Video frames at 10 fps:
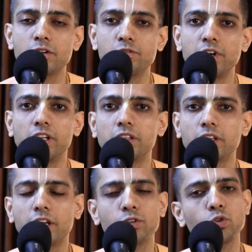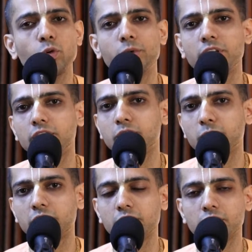wealth, and so many other
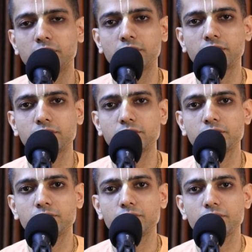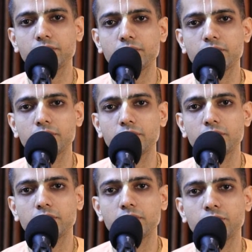material things.
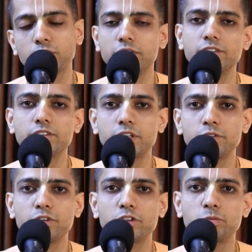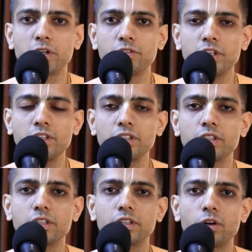So this is the difference between
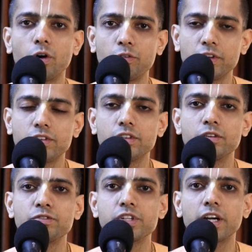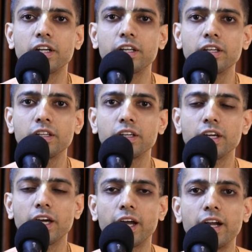offensive chanting
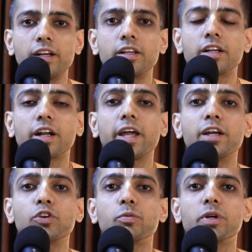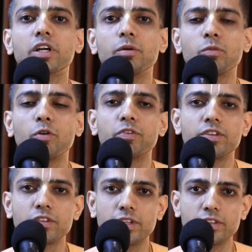and trying to become
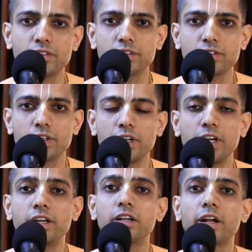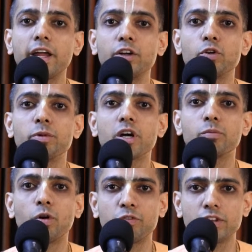offenseless. In trying to
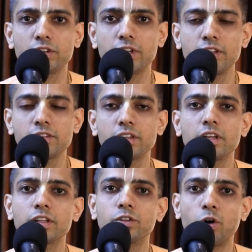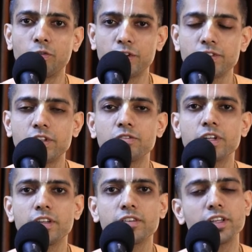become offenseless, the
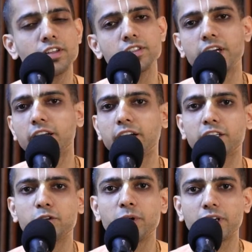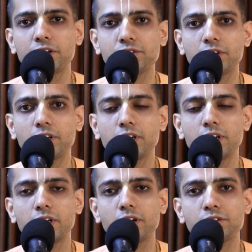offensiveness is neglected by Krishna.
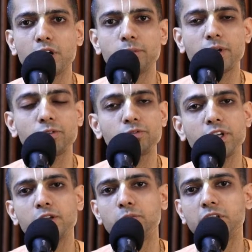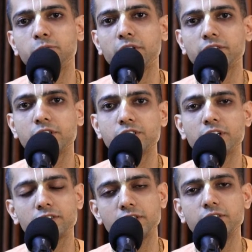Krishna becomes very pleased by such
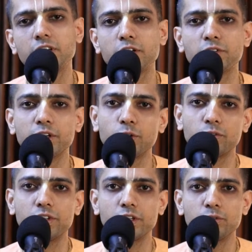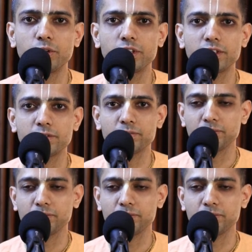a sincere effort of the devotee.